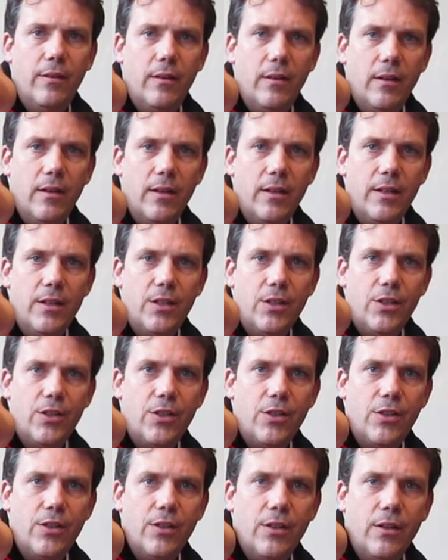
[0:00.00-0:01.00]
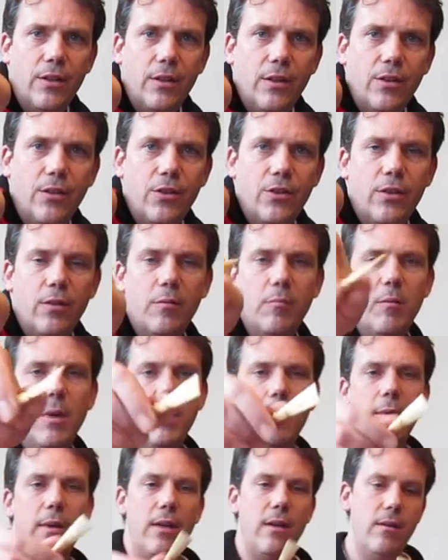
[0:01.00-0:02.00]
this, so
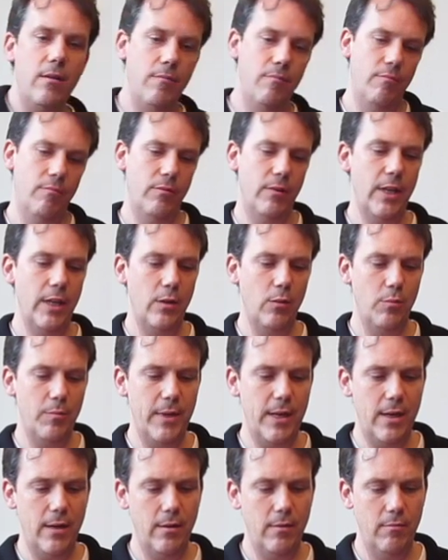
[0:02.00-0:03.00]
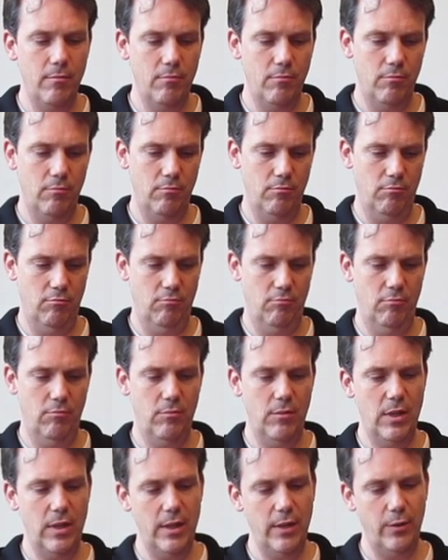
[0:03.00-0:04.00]
maybe that'll be
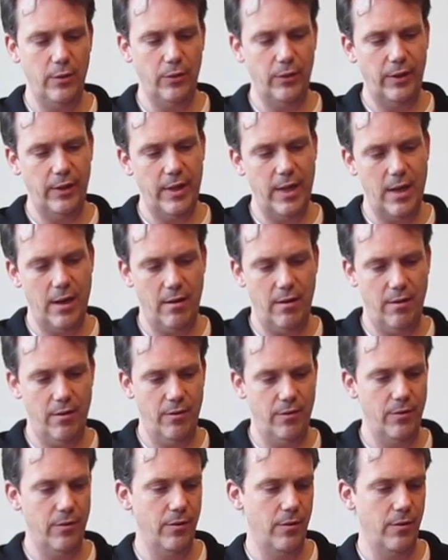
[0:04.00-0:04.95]
a little thinner